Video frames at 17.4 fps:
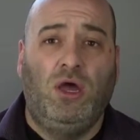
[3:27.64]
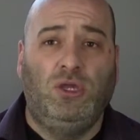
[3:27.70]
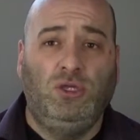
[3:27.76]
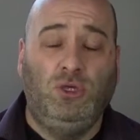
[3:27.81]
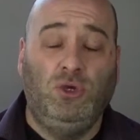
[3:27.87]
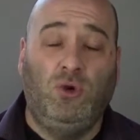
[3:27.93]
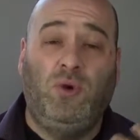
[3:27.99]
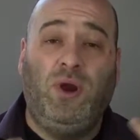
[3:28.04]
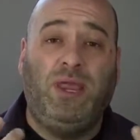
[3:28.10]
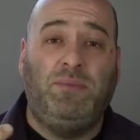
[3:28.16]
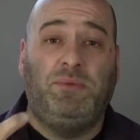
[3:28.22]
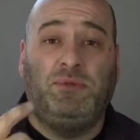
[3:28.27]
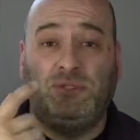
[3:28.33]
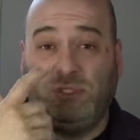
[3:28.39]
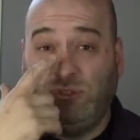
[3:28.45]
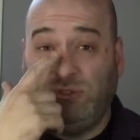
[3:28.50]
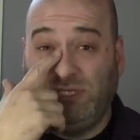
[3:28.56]
you're
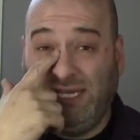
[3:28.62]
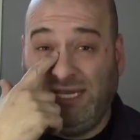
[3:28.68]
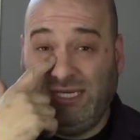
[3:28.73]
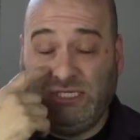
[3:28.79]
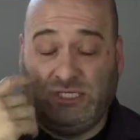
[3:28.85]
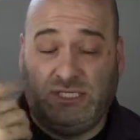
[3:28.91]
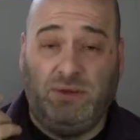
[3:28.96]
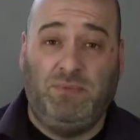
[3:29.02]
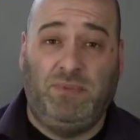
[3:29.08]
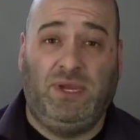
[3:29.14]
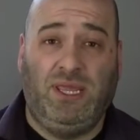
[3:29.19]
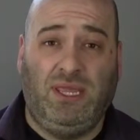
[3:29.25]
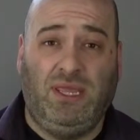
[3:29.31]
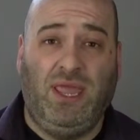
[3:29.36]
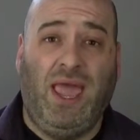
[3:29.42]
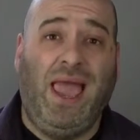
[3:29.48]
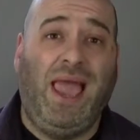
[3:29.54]
able to teach
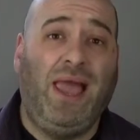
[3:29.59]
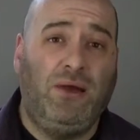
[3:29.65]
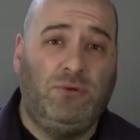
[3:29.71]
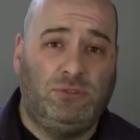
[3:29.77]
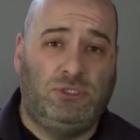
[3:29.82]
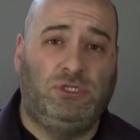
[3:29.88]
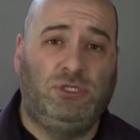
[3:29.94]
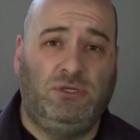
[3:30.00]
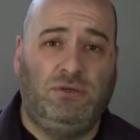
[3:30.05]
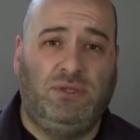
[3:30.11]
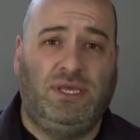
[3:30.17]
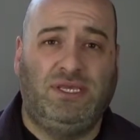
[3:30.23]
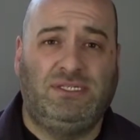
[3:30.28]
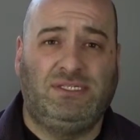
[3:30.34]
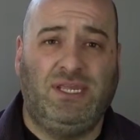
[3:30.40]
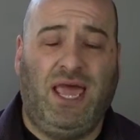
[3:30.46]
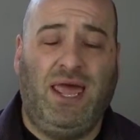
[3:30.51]
somebody how to do
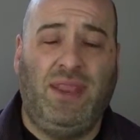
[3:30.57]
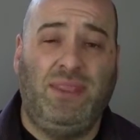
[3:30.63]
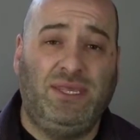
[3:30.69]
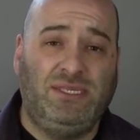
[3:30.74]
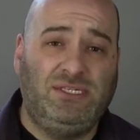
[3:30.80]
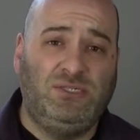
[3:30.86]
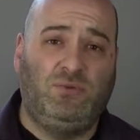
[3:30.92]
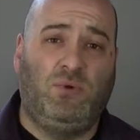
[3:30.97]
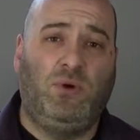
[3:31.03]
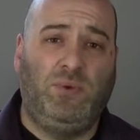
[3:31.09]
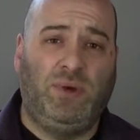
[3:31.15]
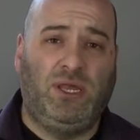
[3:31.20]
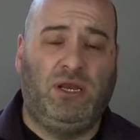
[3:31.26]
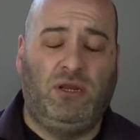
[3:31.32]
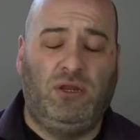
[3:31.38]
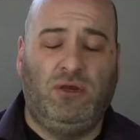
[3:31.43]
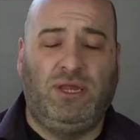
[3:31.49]
this. And this is what we're
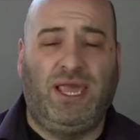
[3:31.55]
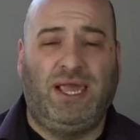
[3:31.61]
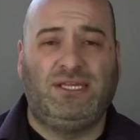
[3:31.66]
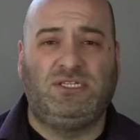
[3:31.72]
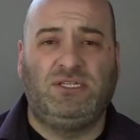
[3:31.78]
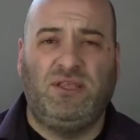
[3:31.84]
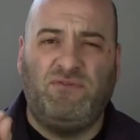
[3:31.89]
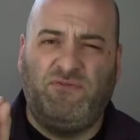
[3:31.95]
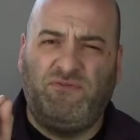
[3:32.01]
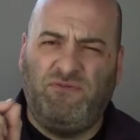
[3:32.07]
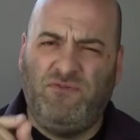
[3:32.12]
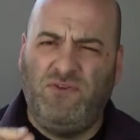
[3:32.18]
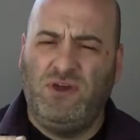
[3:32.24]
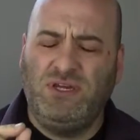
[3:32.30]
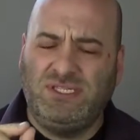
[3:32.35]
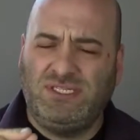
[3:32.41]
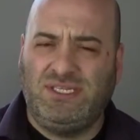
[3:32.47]
going to look at. So the
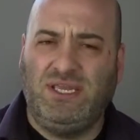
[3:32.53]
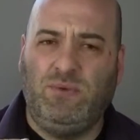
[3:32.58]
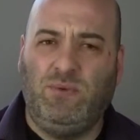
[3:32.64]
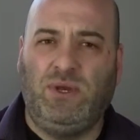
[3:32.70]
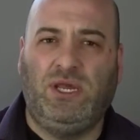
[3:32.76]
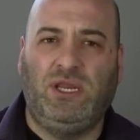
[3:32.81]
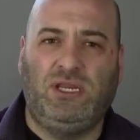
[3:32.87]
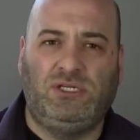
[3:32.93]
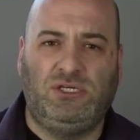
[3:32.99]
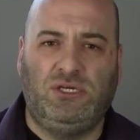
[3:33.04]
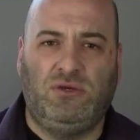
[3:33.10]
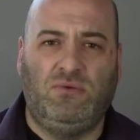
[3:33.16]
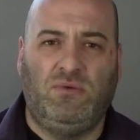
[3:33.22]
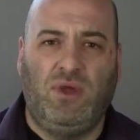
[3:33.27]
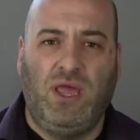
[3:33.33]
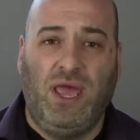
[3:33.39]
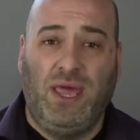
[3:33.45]
first thing we're going to
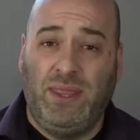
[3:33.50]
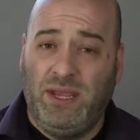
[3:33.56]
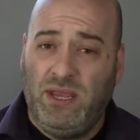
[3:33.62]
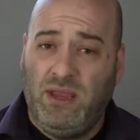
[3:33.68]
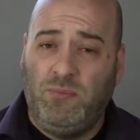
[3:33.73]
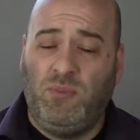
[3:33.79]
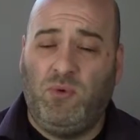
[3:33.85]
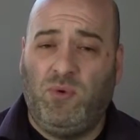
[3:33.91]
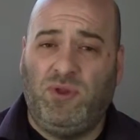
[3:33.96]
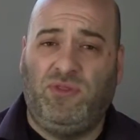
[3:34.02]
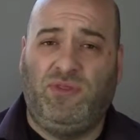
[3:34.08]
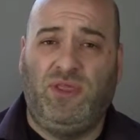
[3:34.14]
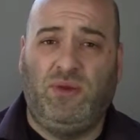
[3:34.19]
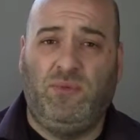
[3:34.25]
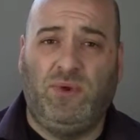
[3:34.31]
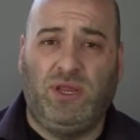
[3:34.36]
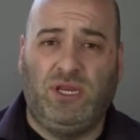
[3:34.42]
do, the number one
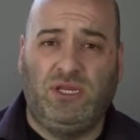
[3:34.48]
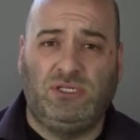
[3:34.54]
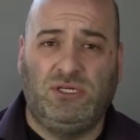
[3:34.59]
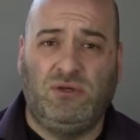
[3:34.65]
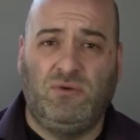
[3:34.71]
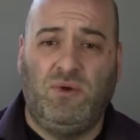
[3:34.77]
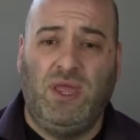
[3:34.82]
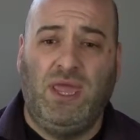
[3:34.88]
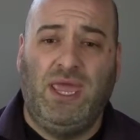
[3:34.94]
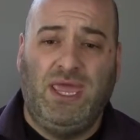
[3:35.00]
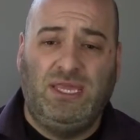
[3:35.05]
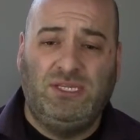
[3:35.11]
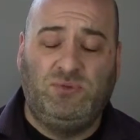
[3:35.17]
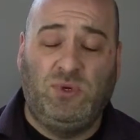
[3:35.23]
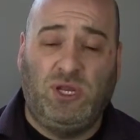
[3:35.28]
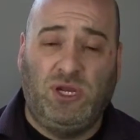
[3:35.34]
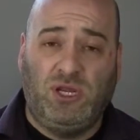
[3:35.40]
thing we're going to do,
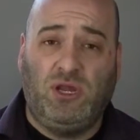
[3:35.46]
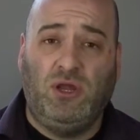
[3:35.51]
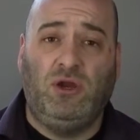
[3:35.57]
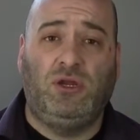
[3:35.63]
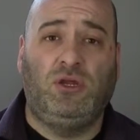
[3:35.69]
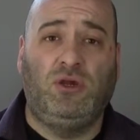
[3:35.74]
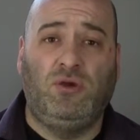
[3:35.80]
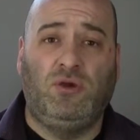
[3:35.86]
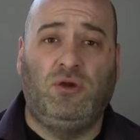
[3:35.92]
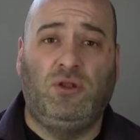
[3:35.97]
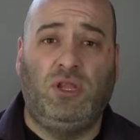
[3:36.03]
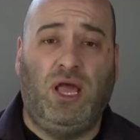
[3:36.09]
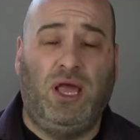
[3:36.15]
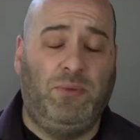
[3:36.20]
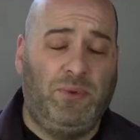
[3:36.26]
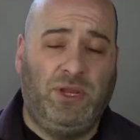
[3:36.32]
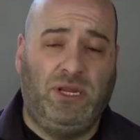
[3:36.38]
is we're going to go to Google
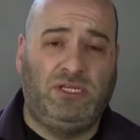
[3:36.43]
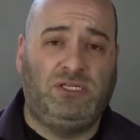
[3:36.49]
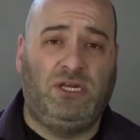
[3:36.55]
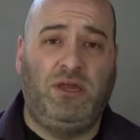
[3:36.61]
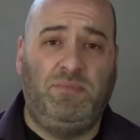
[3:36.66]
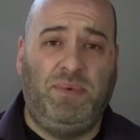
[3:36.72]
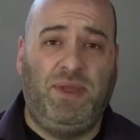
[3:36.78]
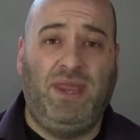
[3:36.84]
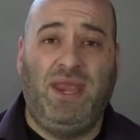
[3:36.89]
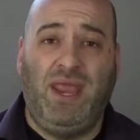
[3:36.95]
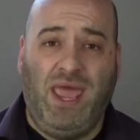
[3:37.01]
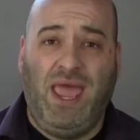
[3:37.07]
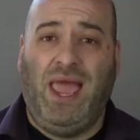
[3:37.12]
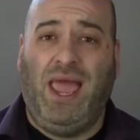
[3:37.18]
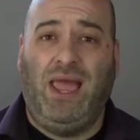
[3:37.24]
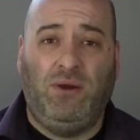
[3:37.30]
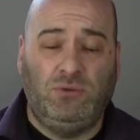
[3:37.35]
and we're going to type in
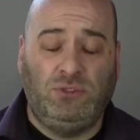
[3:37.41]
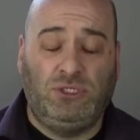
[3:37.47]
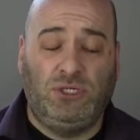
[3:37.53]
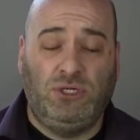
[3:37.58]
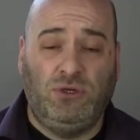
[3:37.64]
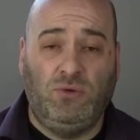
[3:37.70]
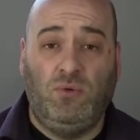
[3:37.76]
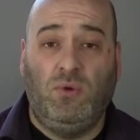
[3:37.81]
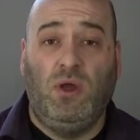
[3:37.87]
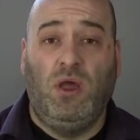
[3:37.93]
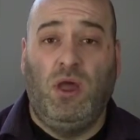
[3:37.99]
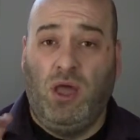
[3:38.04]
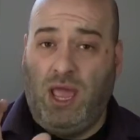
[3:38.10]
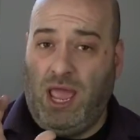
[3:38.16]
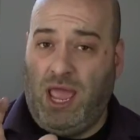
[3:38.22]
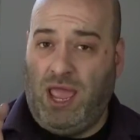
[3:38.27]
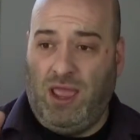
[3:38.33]
how to,
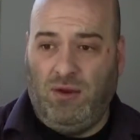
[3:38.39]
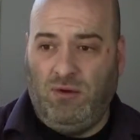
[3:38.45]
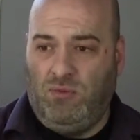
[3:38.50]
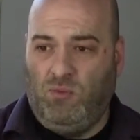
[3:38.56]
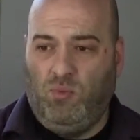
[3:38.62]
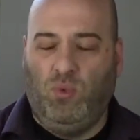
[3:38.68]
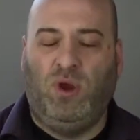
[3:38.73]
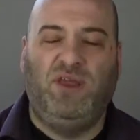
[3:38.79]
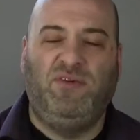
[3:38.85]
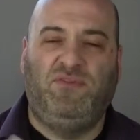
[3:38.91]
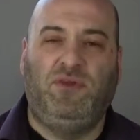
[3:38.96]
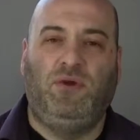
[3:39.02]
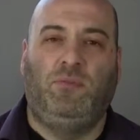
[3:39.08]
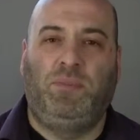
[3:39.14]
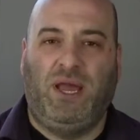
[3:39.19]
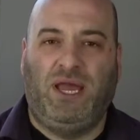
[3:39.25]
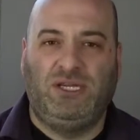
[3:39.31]
and whatever
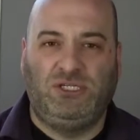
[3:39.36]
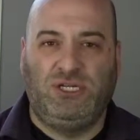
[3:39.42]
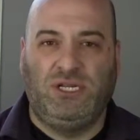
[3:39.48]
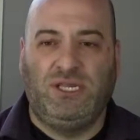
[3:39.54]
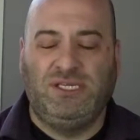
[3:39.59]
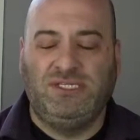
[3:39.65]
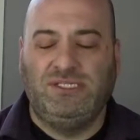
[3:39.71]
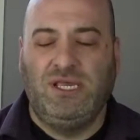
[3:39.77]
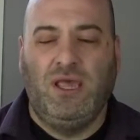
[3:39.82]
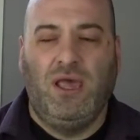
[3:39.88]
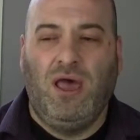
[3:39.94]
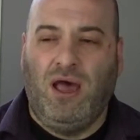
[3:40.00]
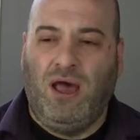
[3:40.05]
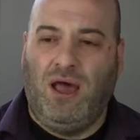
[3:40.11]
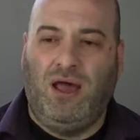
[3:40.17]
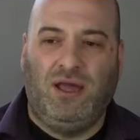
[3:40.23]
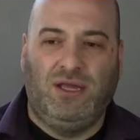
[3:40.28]
your passion is.
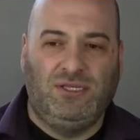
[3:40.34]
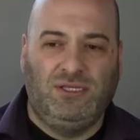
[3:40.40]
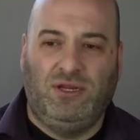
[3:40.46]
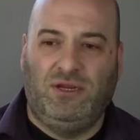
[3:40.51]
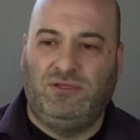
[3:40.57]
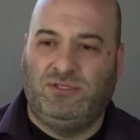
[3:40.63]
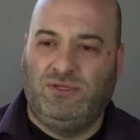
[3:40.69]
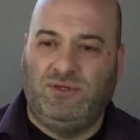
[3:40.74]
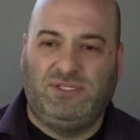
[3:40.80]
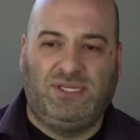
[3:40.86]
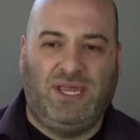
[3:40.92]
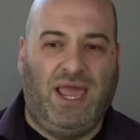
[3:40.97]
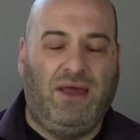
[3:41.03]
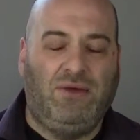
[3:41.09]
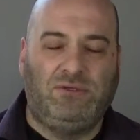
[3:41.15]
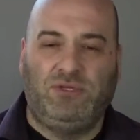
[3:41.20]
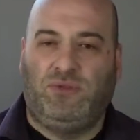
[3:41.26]
So it's
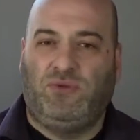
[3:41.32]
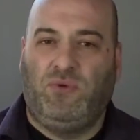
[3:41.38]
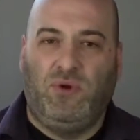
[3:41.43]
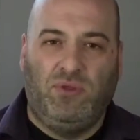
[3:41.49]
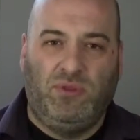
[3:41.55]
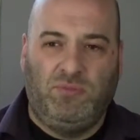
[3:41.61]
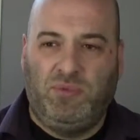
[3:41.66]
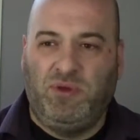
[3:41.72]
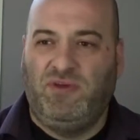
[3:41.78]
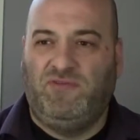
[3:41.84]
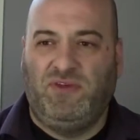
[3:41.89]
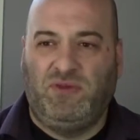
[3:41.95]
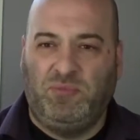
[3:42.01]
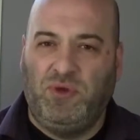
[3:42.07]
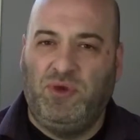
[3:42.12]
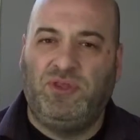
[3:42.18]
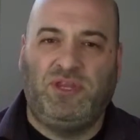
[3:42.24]
how to throw the
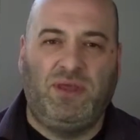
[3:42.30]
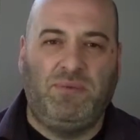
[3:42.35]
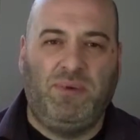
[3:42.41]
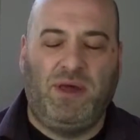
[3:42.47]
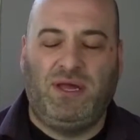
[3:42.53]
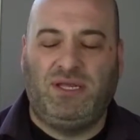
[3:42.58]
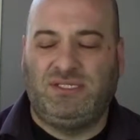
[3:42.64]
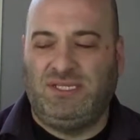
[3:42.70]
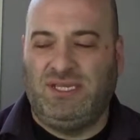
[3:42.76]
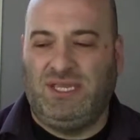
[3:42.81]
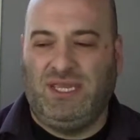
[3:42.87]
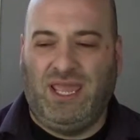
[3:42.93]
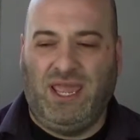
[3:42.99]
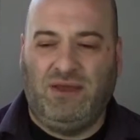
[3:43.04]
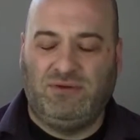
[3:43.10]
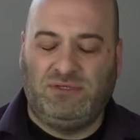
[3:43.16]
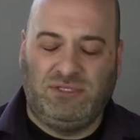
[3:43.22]
perfect birthday party,
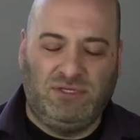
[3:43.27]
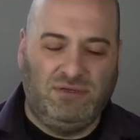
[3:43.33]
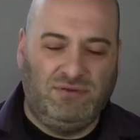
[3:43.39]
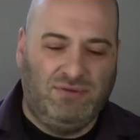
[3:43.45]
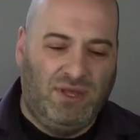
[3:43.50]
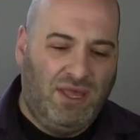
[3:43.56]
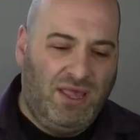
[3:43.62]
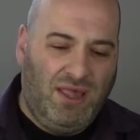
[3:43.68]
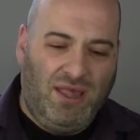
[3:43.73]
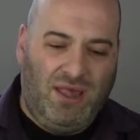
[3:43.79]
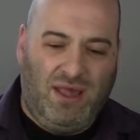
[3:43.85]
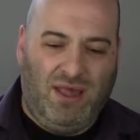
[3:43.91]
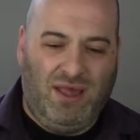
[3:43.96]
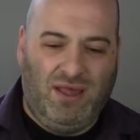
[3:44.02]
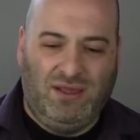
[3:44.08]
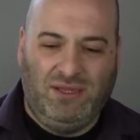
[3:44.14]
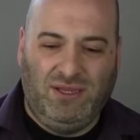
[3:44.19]
how to
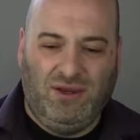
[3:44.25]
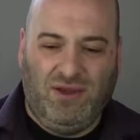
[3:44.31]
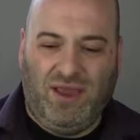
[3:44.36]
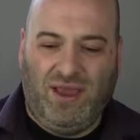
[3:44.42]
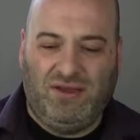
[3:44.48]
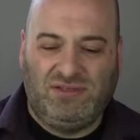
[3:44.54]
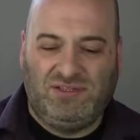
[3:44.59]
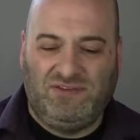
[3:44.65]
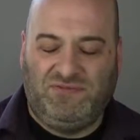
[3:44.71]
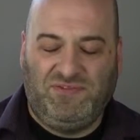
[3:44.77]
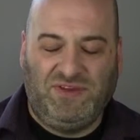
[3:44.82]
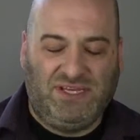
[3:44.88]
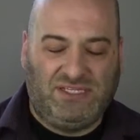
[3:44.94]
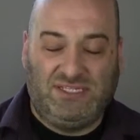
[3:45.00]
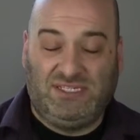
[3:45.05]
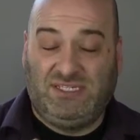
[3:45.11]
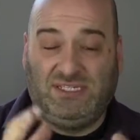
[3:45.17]

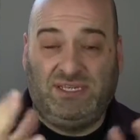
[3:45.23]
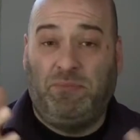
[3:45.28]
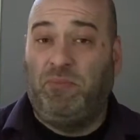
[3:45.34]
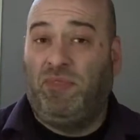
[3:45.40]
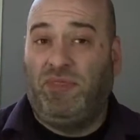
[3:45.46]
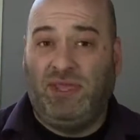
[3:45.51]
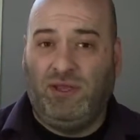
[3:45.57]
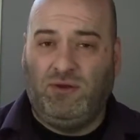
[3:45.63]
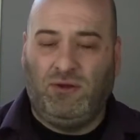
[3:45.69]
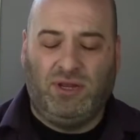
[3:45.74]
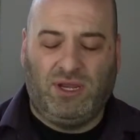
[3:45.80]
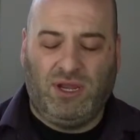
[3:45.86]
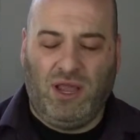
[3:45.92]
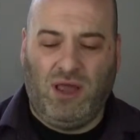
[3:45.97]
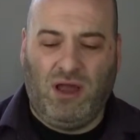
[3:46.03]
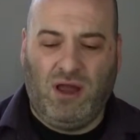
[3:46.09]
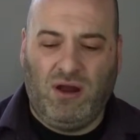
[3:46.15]
fix something on a
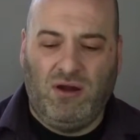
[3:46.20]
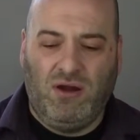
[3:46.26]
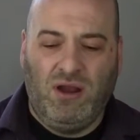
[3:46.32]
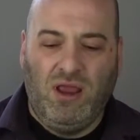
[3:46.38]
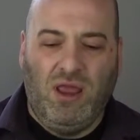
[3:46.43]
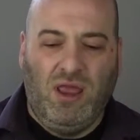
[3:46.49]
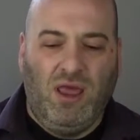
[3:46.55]
car.